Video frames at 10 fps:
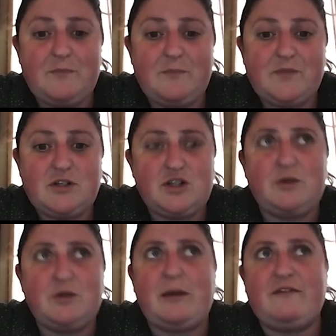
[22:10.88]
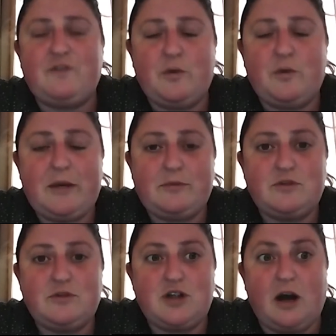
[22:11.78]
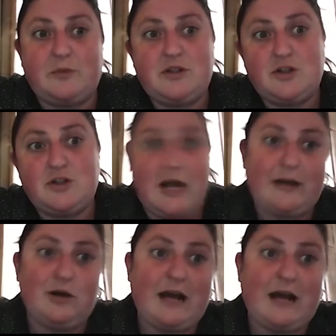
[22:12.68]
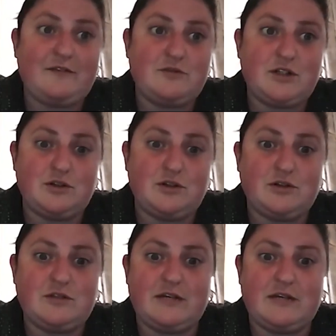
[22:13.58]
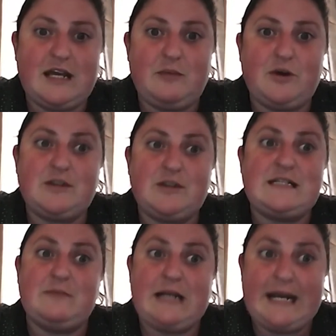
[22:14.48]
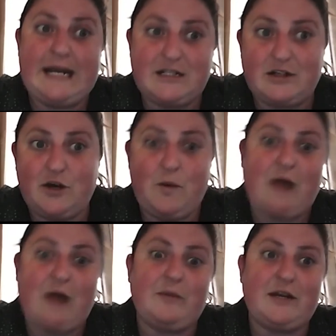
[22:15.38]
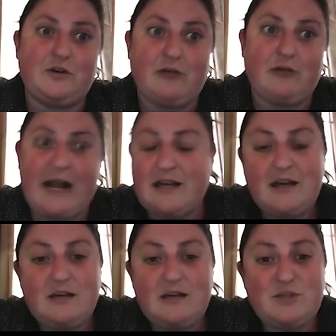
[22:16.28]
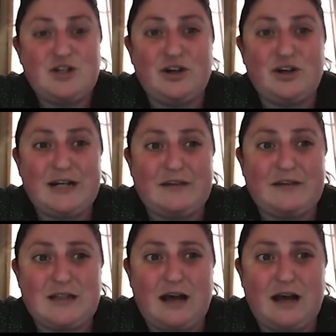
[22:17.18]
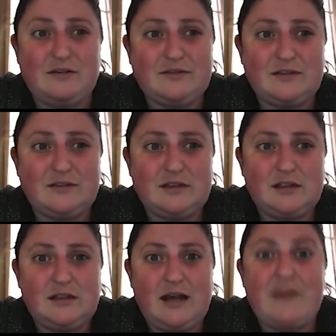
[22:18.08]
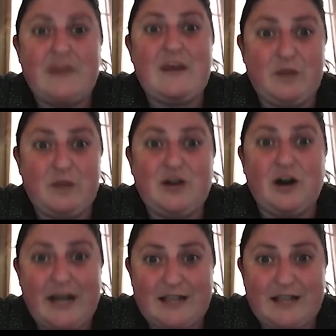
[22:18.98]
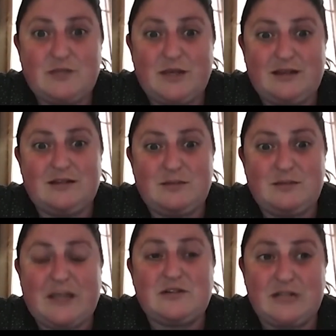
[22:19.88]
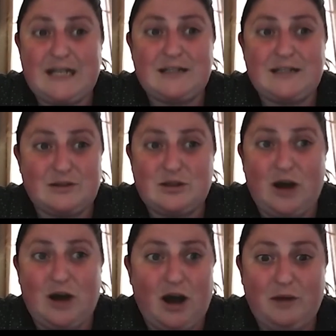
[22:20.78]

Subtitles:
She's doing about 4 people's jobs. She's trying to look after her daughter and keep her stimulated and her well-being all right, but she's not looking after herself. And then when you've got kids with special needs on top,